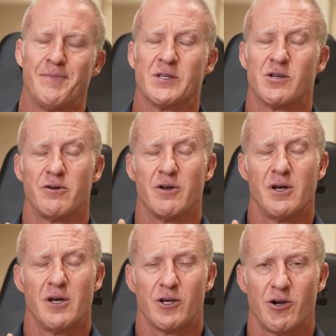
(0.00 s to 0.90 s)
So
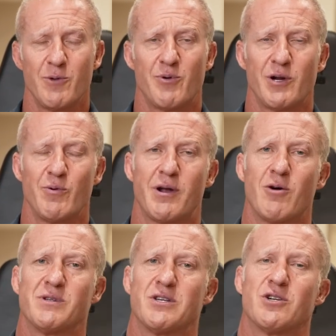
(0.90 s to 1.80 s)
go to
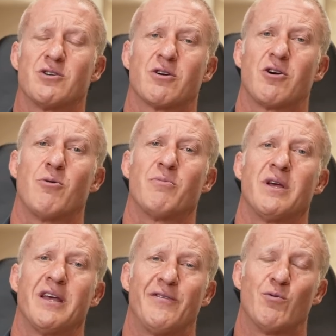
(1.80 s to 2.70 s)
bodyrecomposition.com
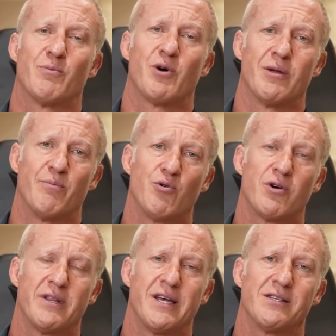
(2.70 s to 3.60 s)
if you want to buy the book
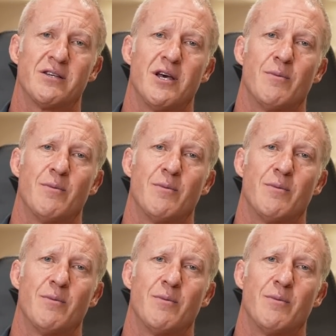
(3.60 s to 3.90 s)
on these,